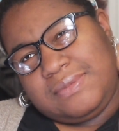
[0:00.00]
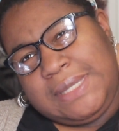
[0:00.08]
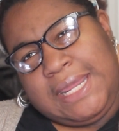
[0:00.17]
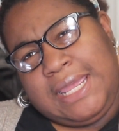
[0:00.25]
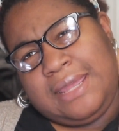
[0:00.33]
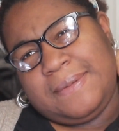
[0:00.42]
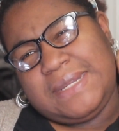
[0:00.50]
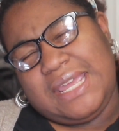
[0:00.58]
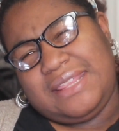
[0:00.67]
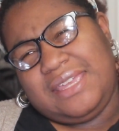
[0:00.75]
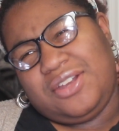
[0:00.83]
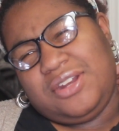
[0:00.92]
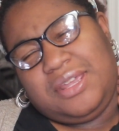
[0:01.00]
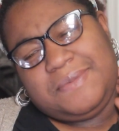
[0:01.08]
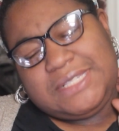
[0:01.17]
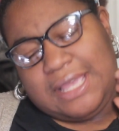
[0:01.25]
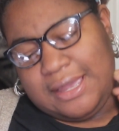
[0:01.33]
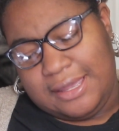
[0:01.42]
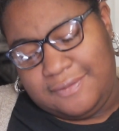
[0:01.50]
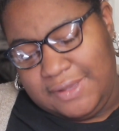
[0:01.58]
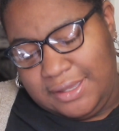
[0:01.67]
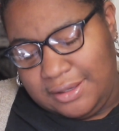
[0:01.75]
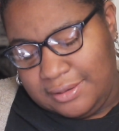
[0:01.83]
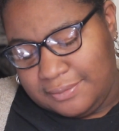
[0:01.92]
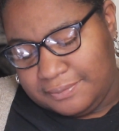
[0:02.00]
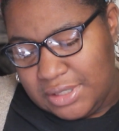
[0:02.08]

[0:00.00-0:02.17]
named, I think her name is Ivy.